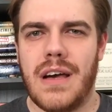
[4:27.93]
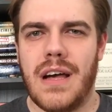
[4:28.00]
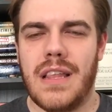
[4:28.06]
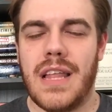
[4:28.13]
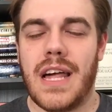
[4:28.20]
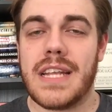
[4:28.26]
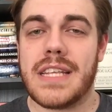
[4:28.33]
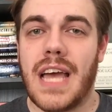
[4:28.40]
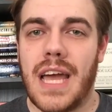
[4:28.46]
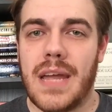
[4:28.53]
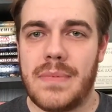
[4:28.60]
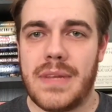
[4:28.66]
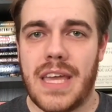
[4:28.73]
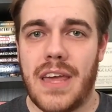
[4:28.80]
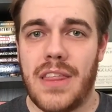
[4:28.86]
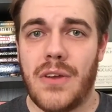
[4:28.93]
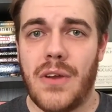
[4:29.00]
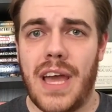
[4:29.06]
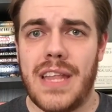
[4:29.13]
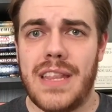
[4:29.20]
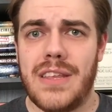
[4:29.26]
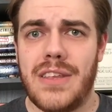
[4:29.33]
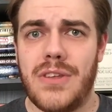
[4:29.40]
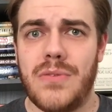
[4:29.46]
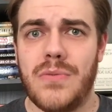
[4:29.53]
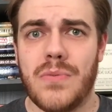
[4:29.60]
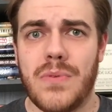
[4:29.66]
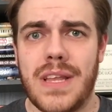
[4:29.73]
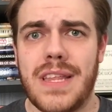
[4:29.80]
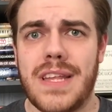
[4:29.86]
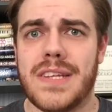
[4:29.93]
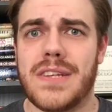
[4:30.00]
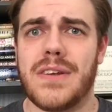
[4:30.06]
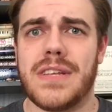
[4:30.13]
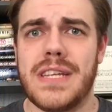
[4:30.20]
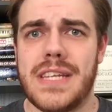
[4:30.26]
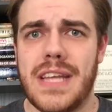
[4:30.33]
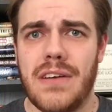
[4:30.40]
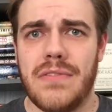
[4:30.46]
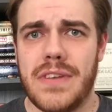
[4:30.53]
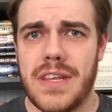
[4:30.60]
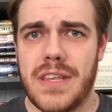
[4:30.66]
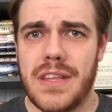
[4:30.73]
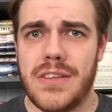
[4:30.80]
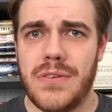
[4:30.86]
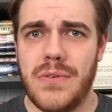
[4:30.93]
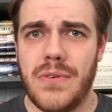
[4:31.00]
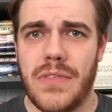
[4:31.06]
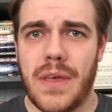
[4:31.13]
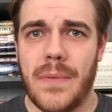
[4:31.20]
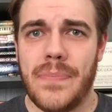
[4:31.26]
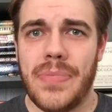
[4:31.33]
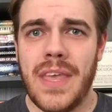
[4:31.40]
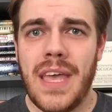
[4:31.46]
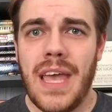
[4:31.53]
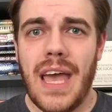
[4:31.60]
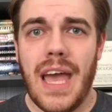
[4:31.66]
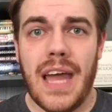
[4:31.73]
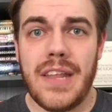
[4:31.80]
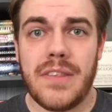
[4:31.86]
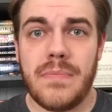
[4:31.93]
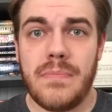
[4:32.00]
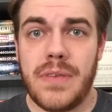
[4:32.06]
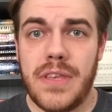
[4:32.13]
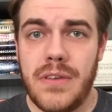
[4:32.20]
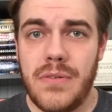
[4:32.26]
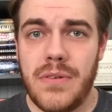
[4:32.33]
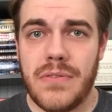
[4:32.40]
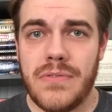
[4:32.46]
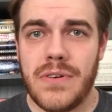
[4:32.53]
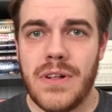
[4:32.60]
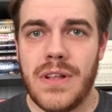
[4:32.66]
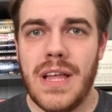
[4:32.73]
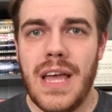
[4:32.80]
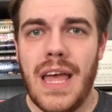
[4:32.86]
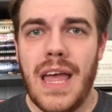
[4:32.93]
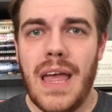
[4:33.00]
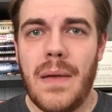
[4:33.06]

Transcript: a lot of time together, and you really start to delve into the two of them, and it's beautiful.